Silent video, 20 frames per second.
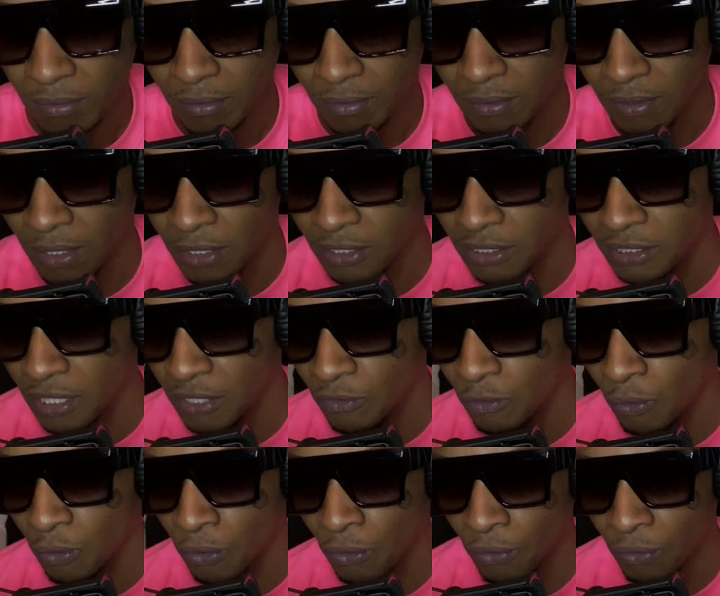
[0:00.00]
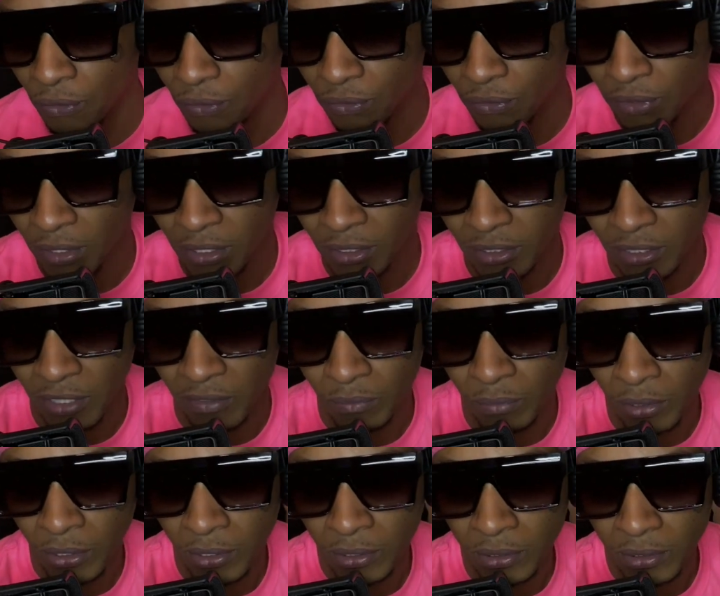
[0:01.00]
a safe world, not a safe
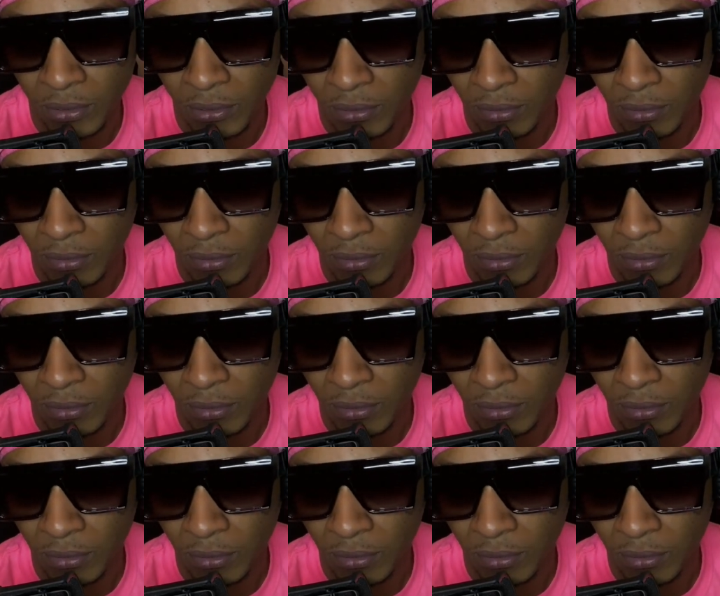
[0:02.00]
place.